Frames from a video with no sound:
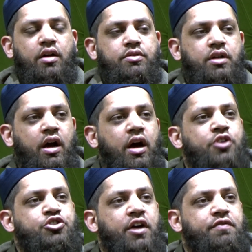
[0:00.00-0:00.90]
the
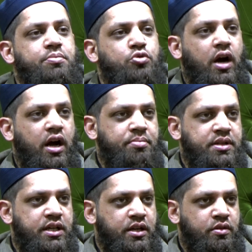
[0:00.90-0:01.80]
Hashiyah of Ibn
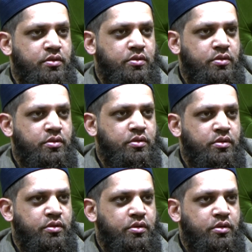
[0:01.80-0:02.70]
Abidin,
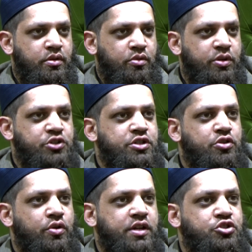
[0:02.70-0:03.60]
which is
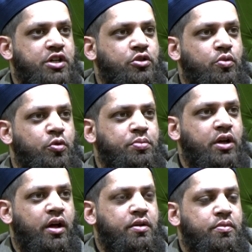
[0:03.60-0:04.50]
known as Jaddul
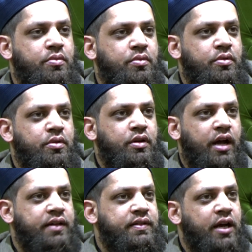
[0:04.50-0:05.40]
Mumtar.
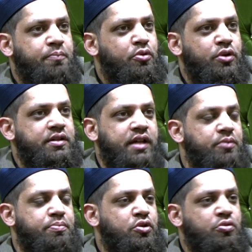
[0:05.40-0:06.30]
At that point,
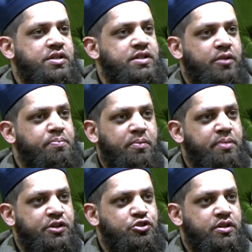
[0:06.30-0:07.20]
that book was not
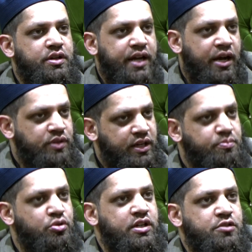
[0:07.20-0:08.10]
published. Now that
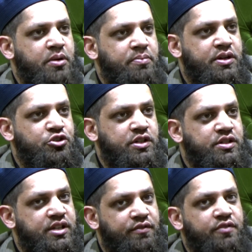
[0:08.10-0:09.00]
book is published in
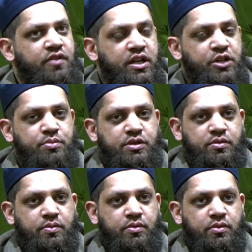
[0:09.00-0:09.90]
7 volumes.
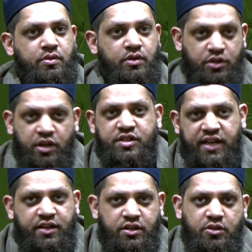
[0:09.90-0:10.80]
Years
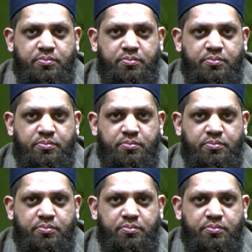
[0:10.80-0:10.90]
later, the